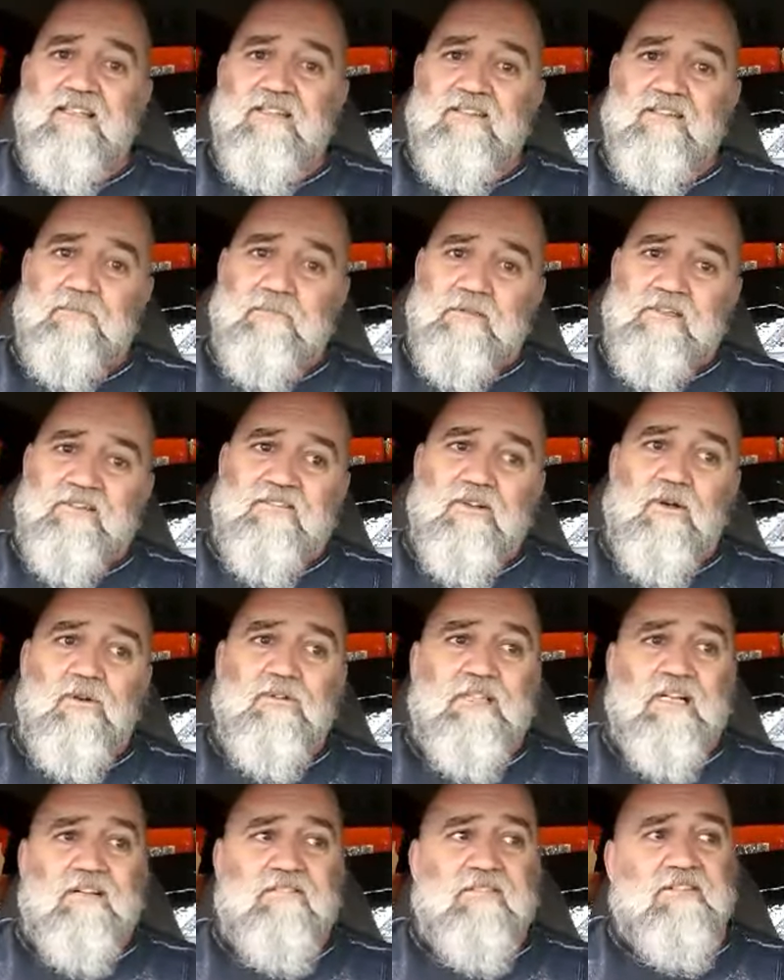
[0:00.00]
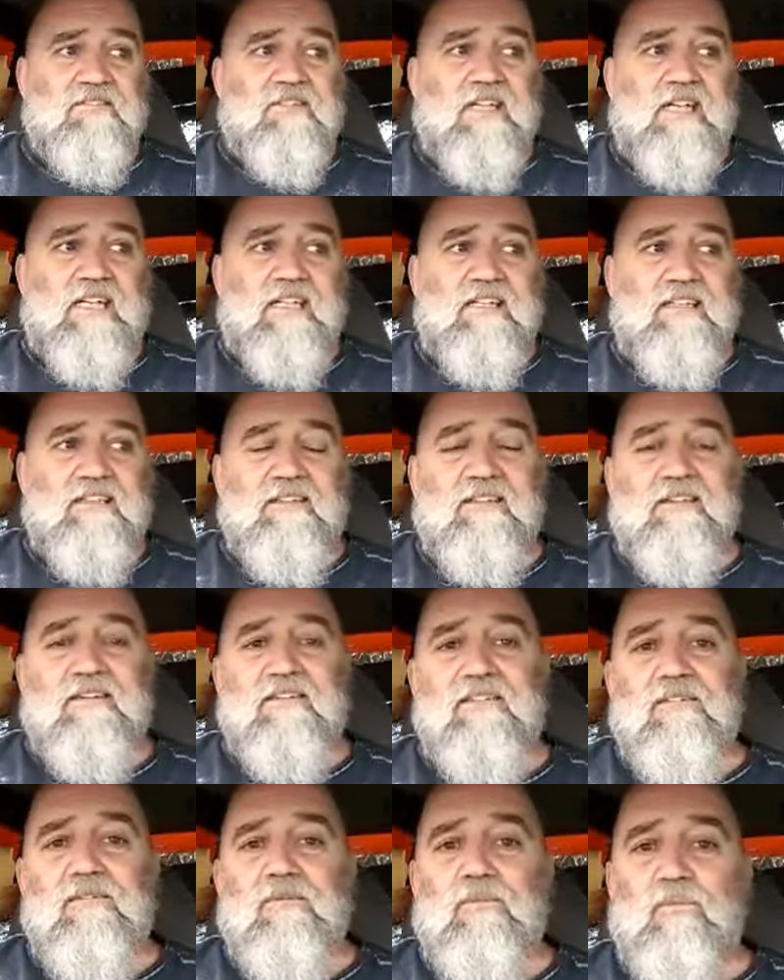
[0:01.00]
It's going to be so devastating
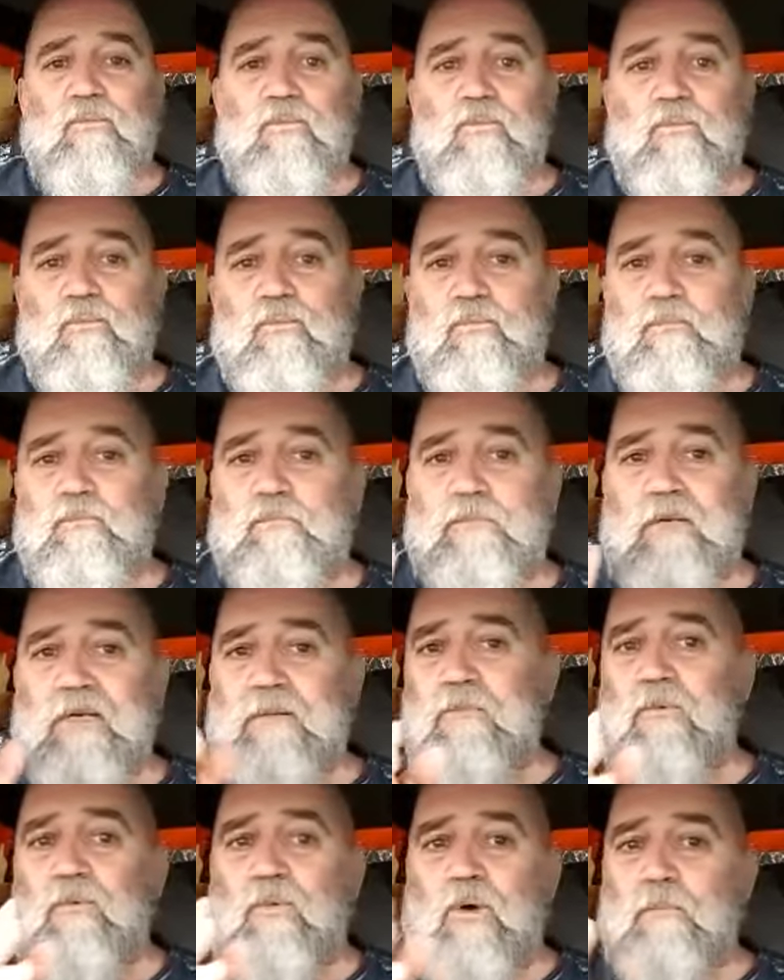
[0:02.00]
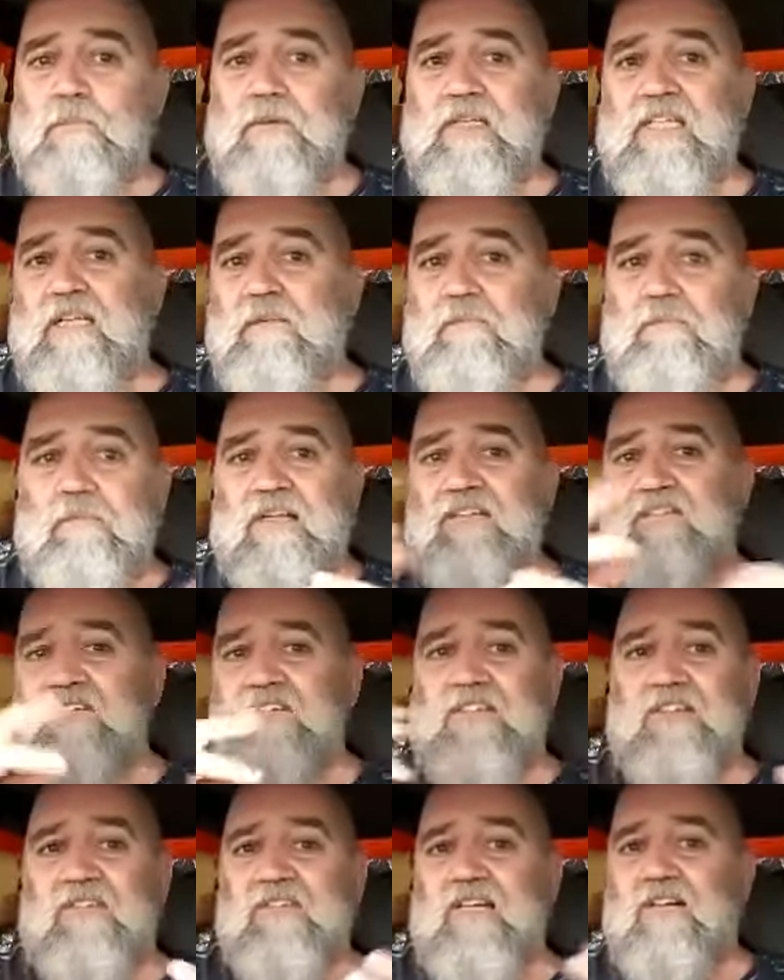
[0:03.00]
people won't be getting
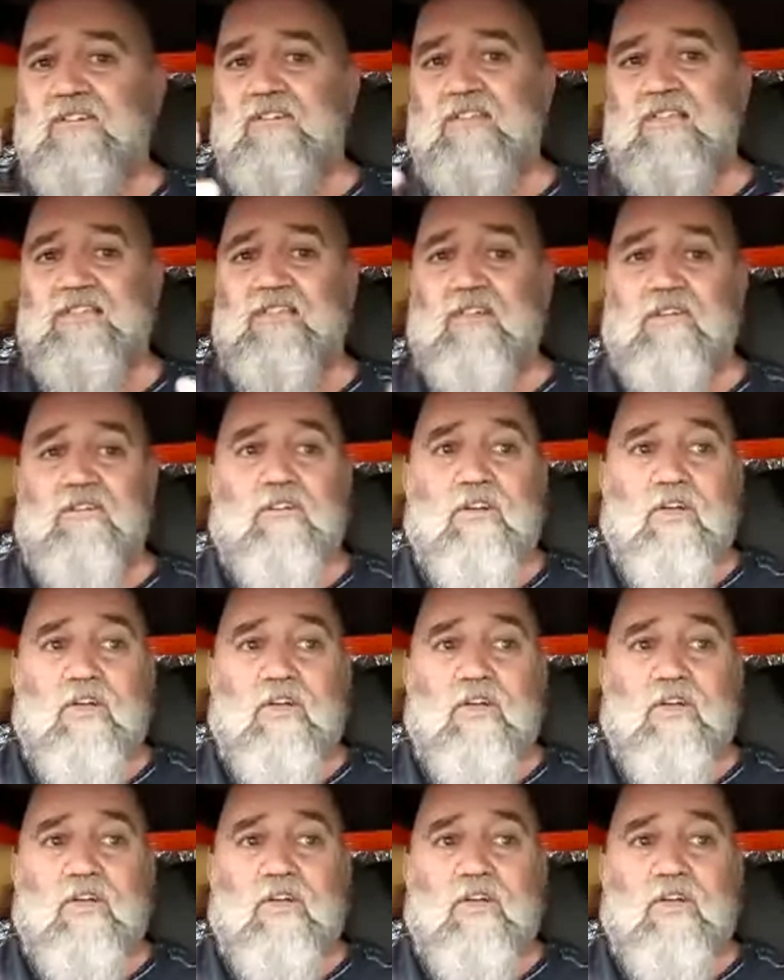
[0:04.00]
messages out to each other.